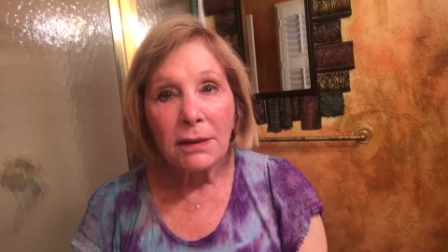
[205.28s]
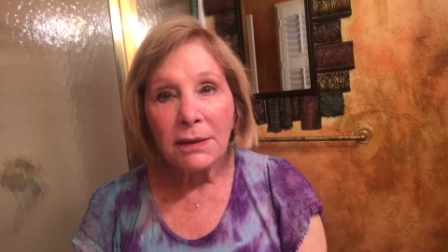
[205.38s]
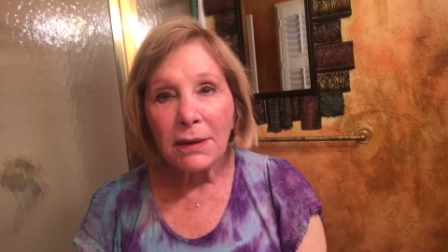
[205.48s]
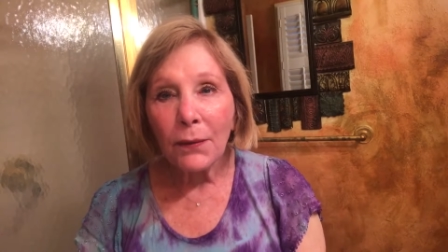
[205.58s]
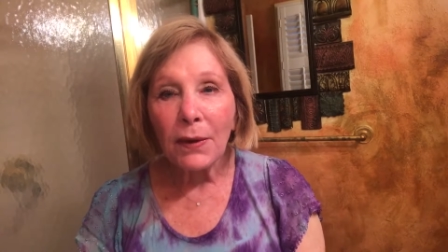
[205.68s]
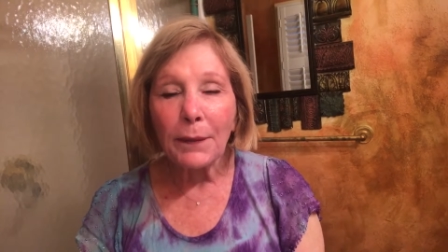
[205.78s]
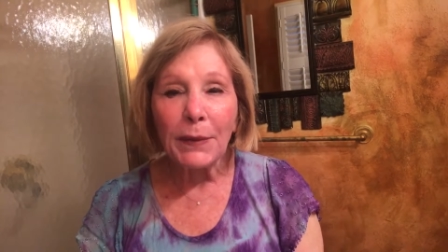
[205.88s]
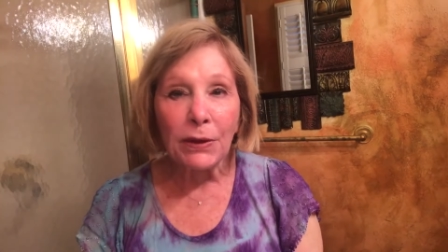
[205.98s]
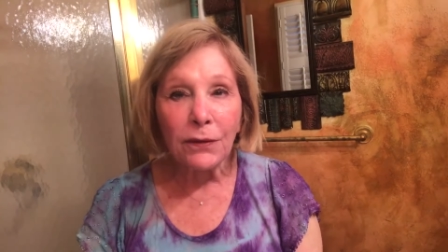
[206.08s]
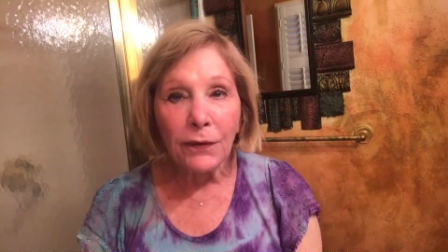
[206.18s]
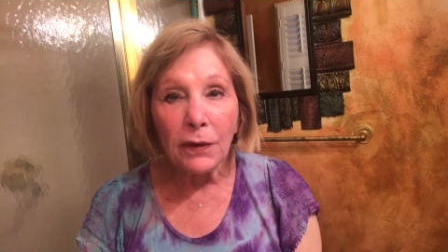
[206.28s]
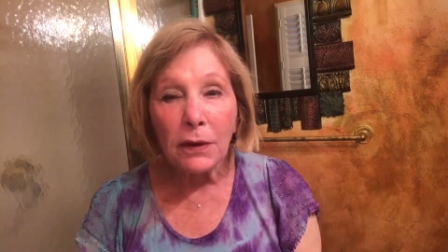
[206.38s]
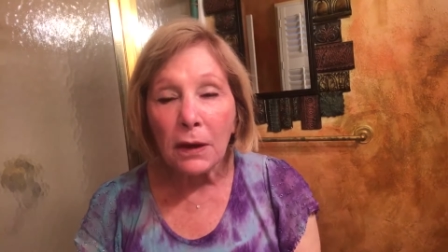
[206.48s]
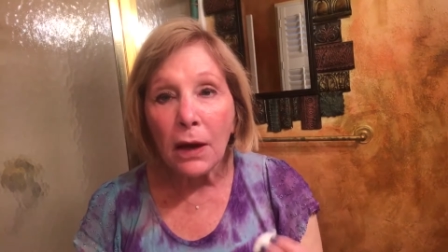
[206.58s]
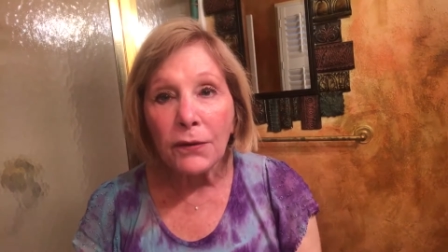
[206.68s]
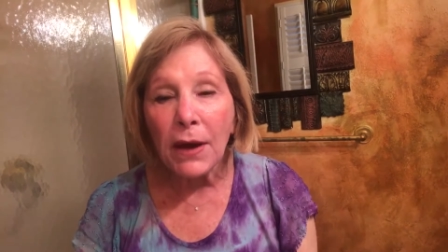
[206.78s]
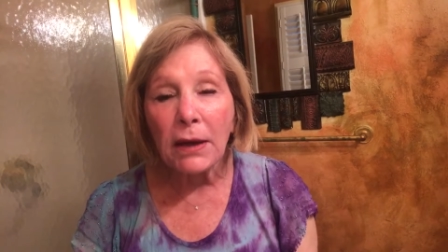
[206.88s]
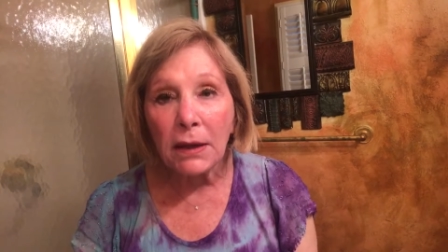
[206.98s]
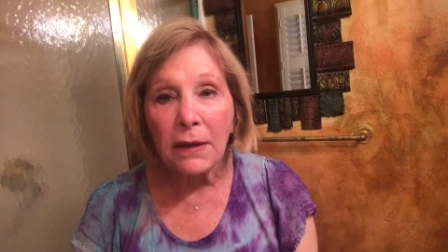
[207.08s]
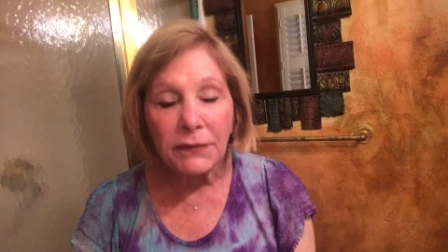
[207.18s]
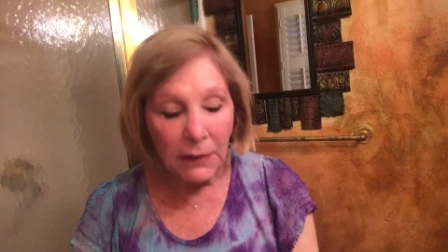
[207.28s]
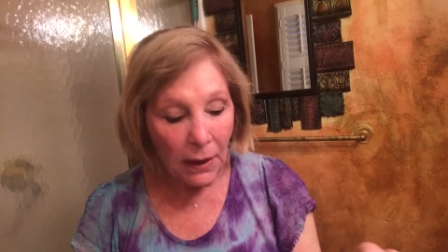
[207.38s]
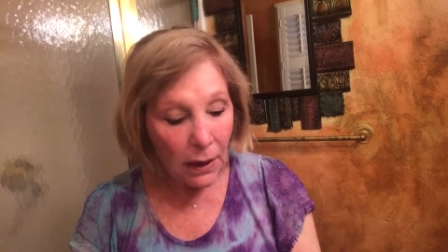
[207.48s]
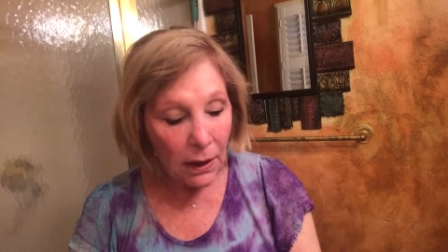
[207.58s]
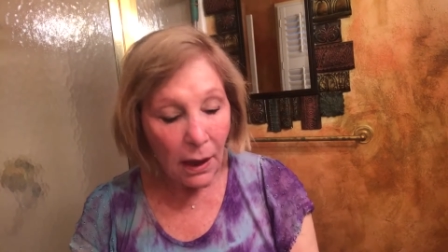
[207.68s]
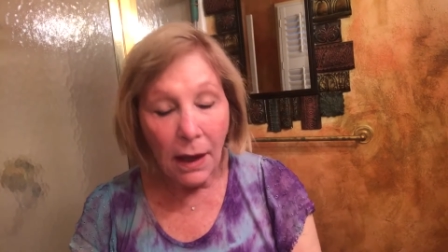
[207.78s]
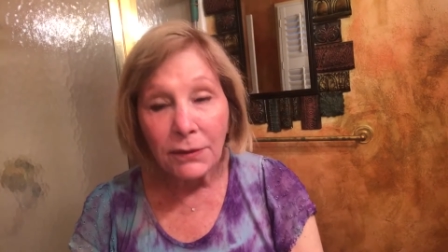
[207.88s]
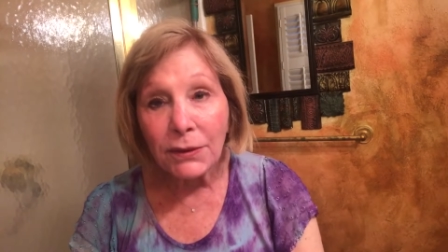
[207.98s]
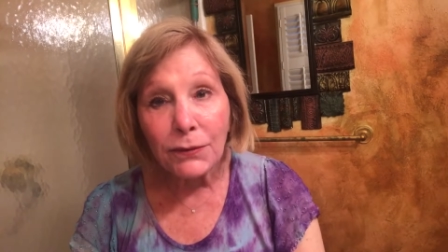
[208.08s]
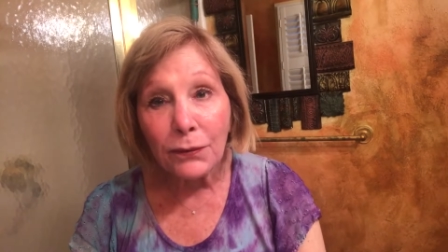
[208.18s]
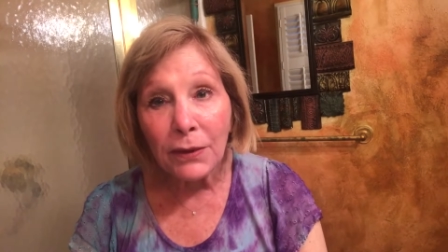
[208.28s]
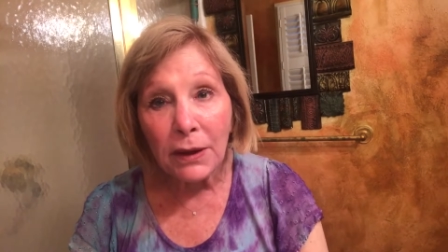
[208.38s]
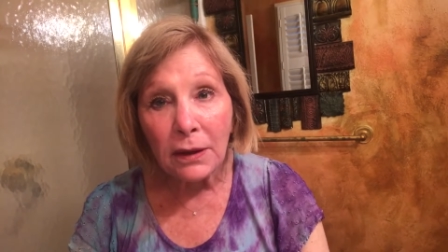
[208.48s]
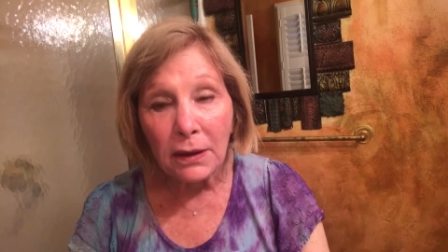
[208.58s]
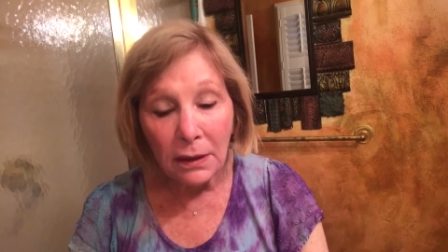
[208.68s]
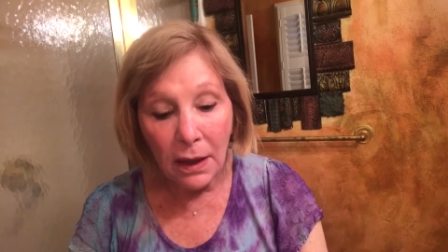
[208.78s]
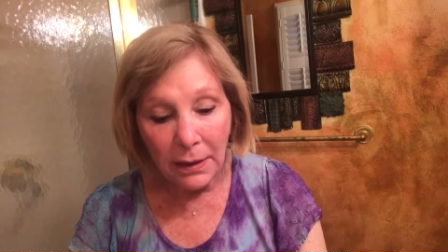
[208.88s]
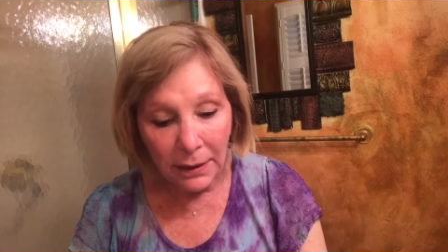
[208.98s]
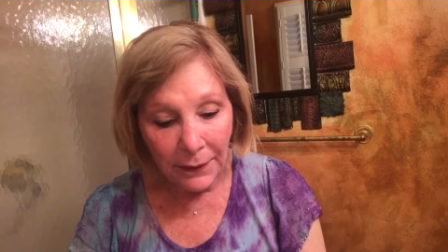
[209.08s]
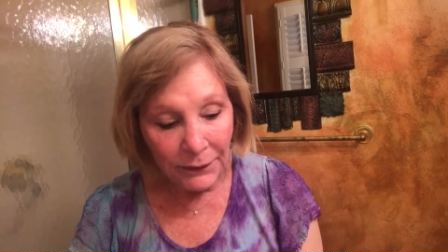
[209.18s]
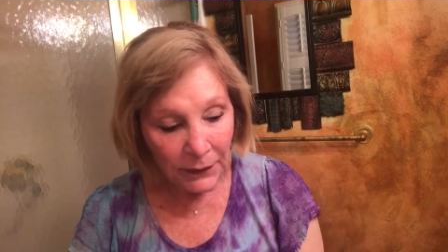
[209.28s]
See what a beautiful glow that gives? I just really like it.